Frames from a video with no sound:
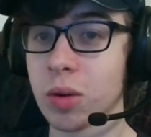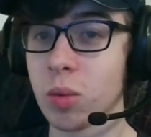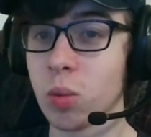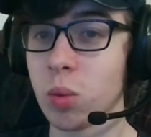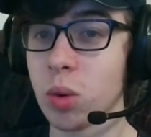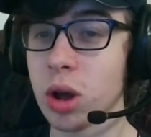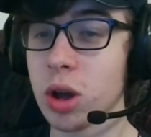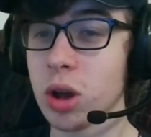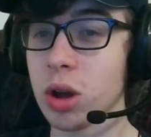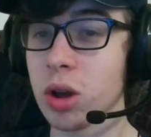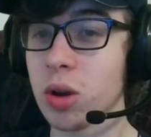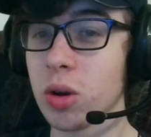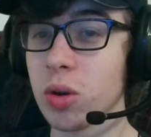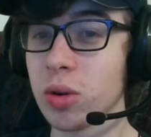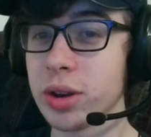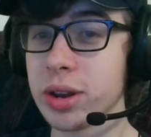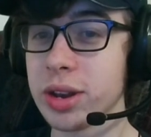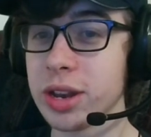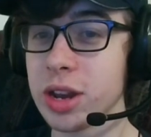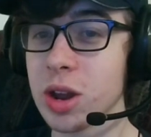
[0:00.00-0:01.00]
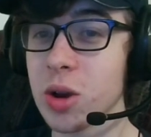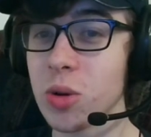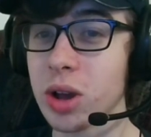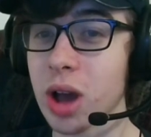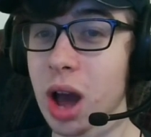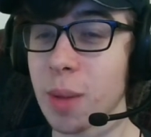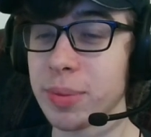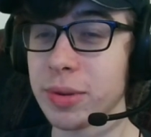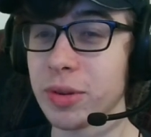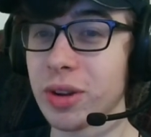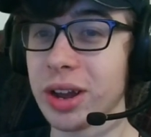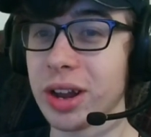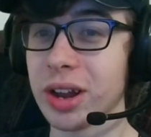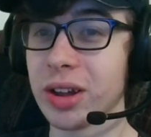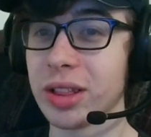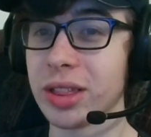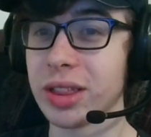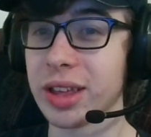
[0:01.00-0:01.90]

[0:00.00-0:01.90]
Whoa, no copyright on